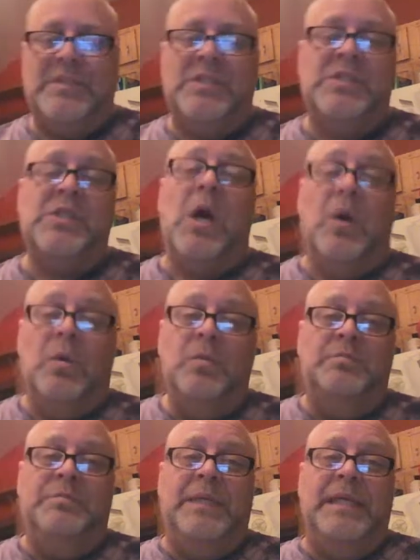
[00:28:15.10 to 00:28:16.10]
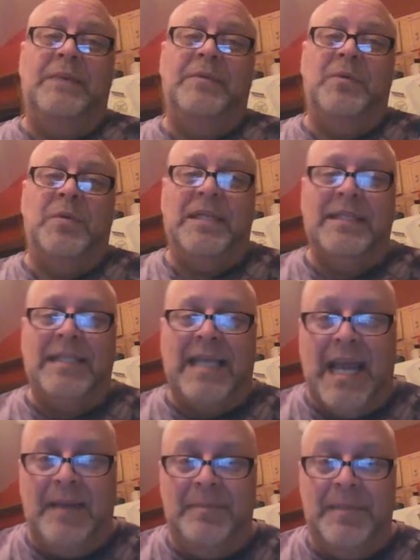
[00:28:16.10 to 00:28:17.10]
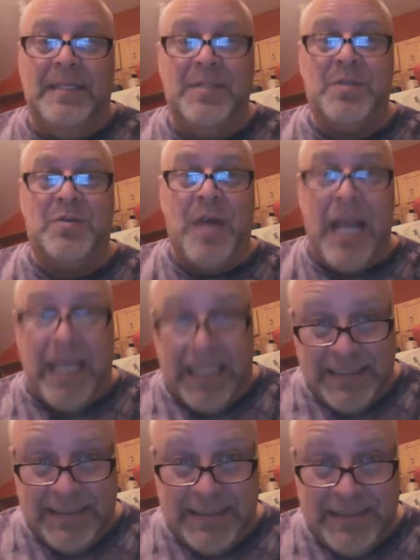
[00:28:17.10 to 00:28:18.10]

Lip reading: So being able to work at the camp is great.